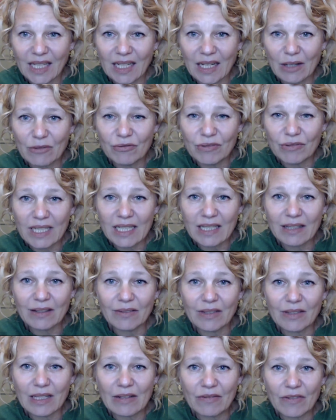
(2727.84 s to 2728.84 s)
And I
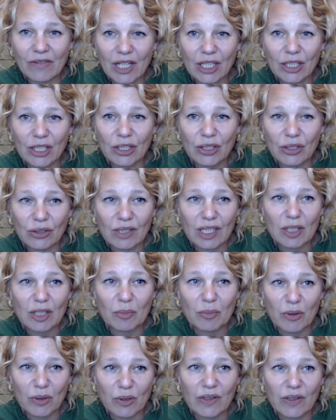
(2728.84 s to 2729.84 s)
really invite you to
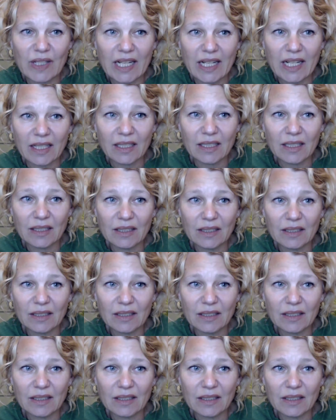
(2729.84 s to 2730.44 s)
explore that.